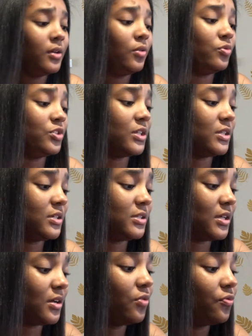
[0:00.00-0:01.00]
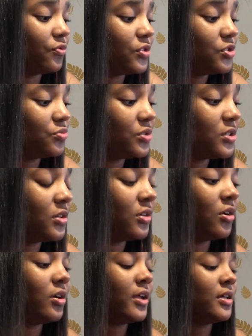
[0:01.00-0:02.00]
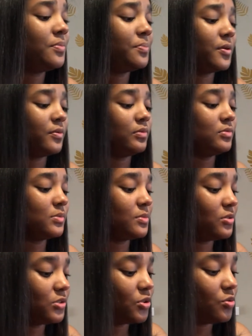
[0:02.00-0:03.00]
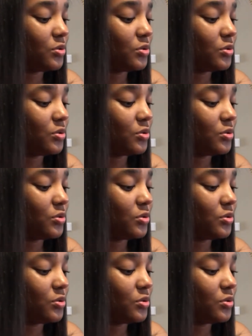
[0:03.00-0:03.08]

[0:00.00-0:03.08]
which I think is like a French one. Y'all, that perfume smells so